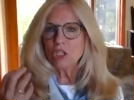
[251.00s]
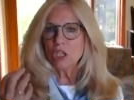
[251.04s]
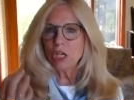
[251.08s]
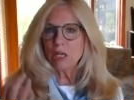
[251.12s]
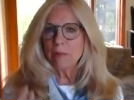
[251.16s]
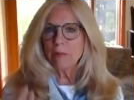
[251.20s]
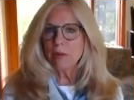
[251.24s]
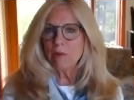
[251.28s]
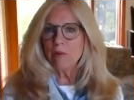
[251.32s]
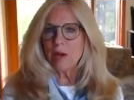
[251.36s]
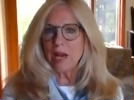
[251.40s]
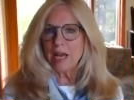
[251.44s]

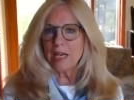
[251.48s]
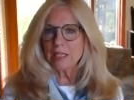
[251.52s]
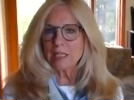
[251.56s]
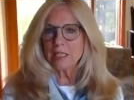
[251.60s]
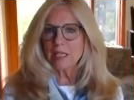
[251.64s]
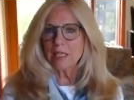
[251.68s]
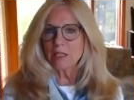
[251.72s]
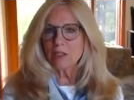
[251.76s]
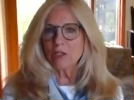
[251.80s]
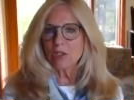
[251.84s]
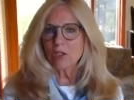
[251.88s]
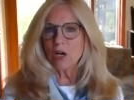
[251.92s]
Jamie
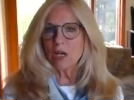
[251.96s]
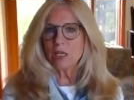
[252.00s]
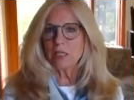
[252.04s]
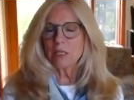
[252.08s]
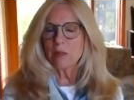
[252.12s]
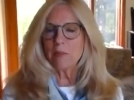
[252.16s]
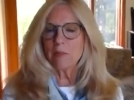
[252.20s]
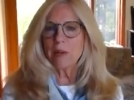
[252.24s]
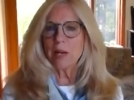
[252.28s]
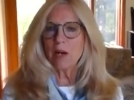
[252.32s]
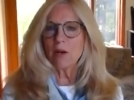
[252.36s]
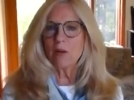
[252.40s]
Raskin
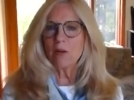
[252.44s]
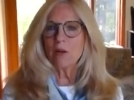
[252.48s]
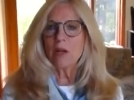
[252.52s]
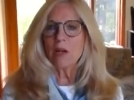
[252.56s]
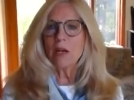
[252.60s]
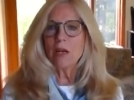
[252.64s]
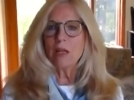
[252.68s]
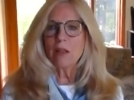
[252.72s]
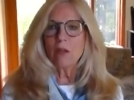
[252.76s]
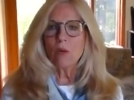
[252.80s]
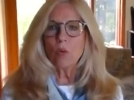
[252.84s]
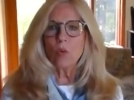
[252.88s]
talked about
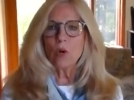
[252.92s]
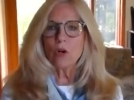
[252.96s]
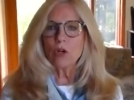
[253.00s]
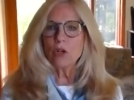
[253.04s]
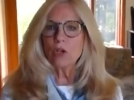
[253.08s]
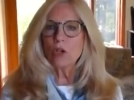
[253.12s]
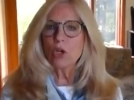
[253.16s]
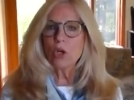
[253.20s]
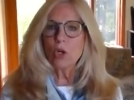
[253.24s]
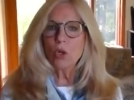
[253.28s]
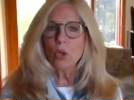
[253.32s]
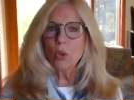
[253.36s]
the
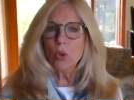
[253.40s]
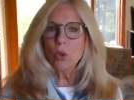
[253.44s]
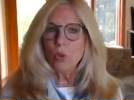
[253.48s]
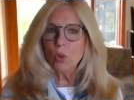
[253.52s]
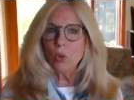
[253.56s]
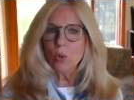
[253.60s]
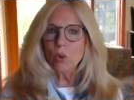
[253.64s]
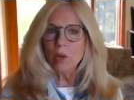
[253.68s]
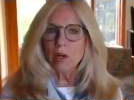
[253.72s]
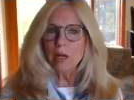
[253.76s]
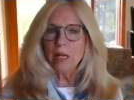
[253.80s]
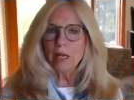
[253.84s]
word
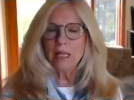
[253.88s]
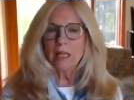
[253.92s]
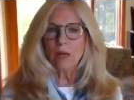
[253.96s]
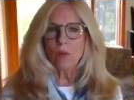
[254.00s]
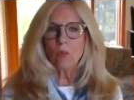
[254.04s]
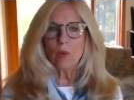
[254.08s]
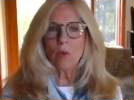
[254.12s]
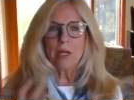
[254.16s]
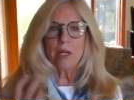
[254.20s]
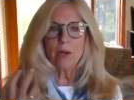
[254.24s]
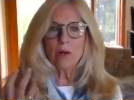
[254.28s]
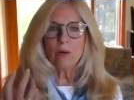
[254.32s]
coup and
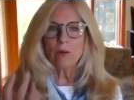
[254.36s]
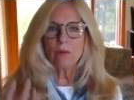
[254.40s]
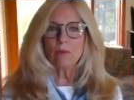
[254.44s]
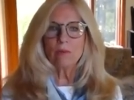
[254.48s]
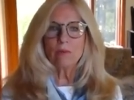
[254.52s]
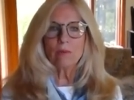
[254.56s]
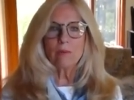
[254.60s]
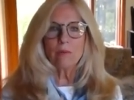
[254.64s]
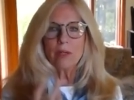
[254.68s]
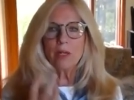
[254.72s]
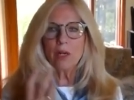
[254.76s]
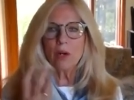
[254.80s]
that we don't
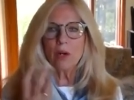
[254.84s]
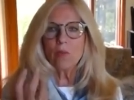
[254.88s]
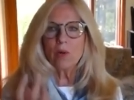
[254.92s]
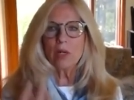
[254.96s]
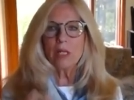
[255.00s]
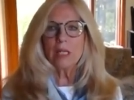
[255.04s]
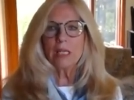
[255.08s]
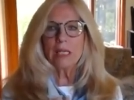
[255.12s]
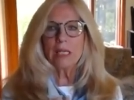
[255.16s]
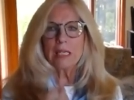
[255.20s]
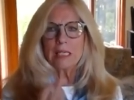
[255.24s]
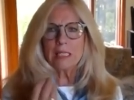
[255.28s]
we don't
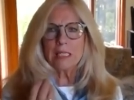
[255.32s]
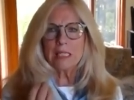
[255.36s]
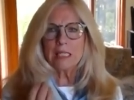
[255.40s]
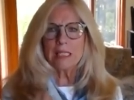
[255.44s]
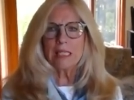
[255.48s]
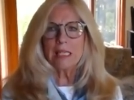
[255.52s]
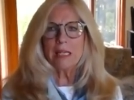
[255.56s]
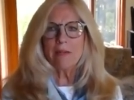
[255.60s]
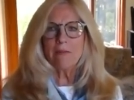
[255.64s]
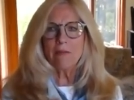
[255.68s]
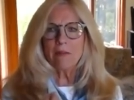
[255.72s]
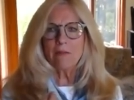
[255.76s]
really
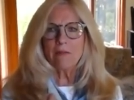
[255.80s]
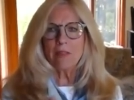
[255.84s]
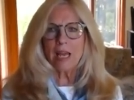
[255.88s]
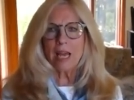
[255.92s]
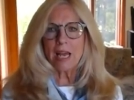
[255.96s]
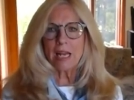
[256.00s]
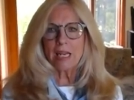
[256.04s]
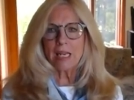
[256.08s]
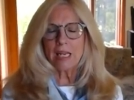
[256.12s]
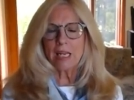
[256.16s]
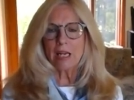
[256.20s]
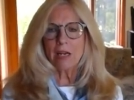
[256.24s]
conceive of
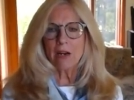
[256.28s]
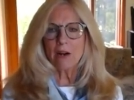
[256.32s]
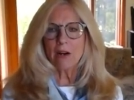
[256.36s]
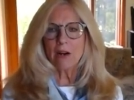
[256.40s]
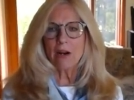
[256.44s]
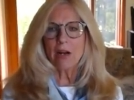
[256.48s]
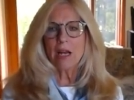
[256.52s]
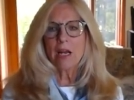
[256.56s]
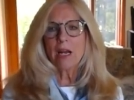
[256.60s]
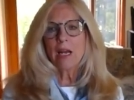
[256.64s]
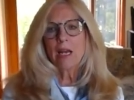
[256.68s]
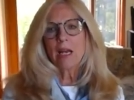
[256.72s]
that
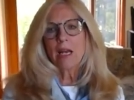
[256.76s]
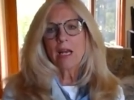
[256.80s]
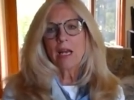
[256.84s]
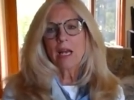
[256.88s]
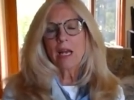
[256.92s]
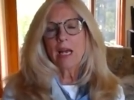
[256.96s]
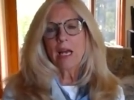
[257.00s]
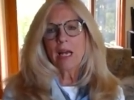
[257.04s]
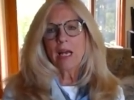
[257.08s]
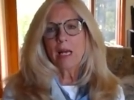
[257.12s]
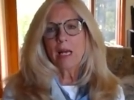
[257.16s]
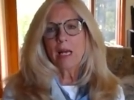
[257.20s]
here.
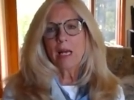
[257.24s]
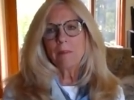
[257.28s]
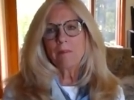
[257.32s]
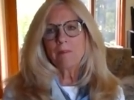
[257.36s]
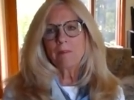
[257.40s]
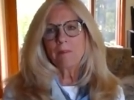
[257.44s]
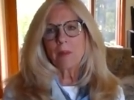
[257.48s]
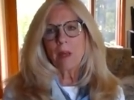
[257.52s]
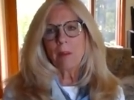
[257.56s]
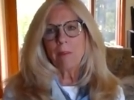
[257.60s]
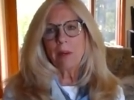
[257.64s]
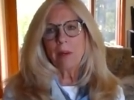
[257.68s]

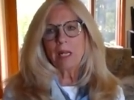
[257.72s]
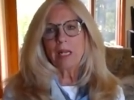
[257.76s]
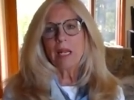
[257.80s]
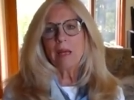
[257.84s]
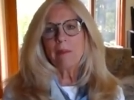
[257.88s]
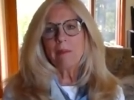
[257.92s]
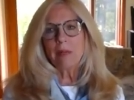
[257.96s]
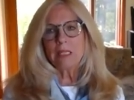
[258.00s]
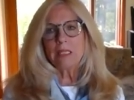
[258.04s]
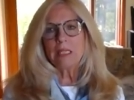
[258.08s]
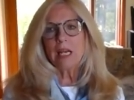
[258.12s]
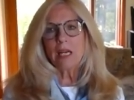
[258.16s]
Um, but
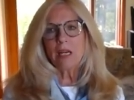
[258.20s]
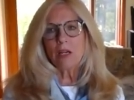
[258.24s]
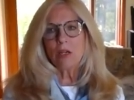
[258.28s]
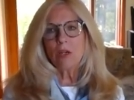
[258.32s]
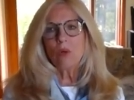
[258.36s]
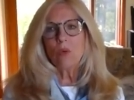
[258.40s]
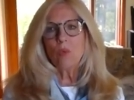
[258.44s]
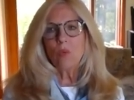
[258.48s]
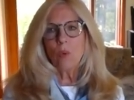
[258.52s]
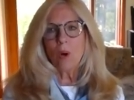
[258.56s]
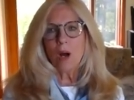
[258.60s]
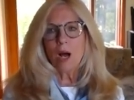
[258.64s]
let me tell
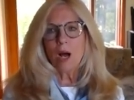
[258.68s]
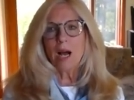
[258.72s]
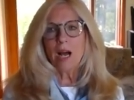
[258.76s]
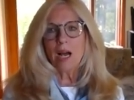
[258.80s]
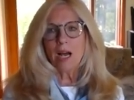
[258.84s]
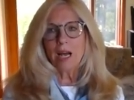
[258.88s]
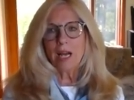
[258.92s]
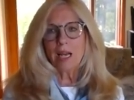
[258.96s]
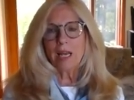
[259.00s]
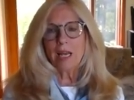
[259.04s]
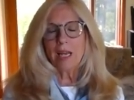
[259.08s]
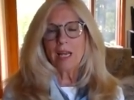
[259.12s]
you
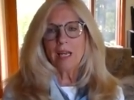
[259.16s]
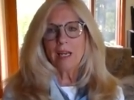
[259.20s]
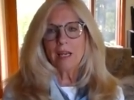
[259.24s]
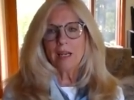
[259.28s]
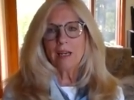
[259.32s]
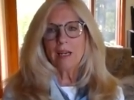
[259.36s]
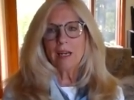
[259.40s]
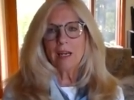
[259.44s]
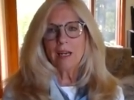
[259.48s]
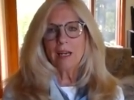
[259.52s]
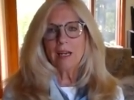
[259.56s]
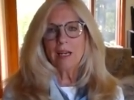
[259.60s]
why
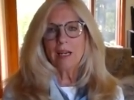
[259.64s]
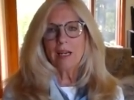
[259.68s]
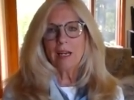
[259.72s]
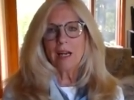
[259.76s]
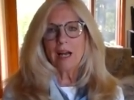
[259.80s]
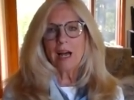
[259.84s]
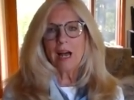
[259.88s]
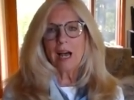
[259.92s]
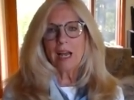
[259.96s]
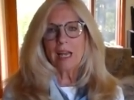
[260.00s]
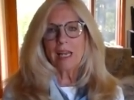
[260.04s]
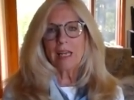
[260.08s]
uh,
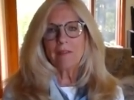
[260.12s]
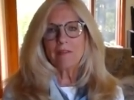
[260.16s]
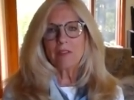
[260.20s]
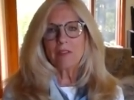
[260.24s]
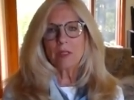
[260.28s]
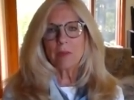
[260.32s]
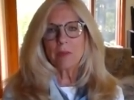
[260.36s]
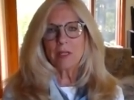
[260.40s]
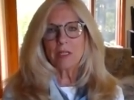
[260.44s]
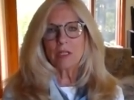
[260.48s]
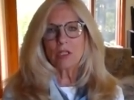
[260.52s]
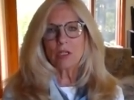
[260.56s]
I have
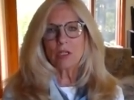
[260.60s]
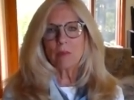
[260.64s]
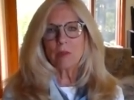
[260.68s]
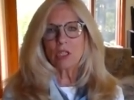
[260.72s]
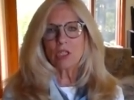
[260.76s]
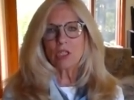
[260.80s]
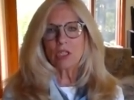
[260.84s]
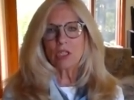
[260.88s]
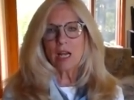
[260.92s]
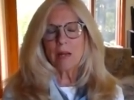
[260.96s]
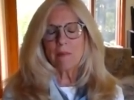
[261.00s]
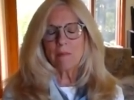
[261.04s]
spent so
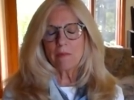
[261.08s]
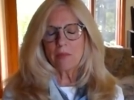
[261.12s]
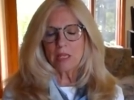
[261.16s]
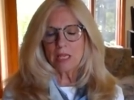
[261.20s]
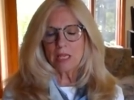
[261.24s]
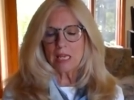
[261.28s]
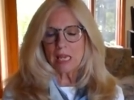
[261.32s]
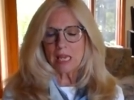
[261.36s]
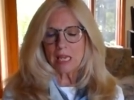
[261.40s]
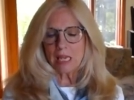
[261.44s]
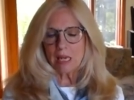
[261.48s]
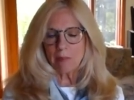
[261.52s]
much time
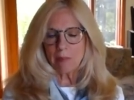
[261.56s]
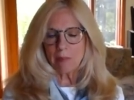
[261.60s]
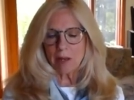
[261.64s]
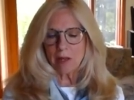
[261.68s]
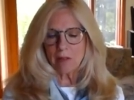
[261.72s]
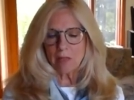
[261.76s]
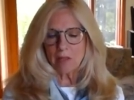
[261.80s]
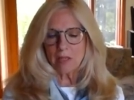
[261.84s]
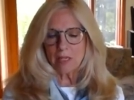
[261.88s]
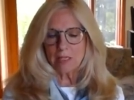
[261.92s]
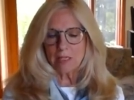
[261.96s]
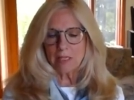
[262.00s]
thinking
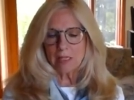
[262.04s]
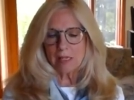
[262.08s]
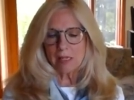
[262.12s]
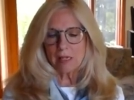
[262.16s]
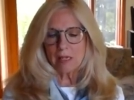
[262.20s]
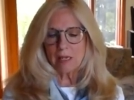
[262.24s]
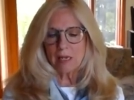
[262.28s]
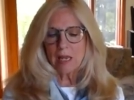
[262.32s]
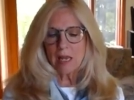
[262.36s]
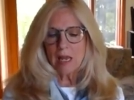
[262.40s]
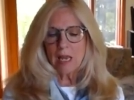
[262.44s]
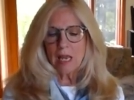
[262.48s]
about this
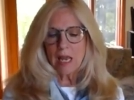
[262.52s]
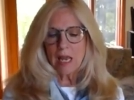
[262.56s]
and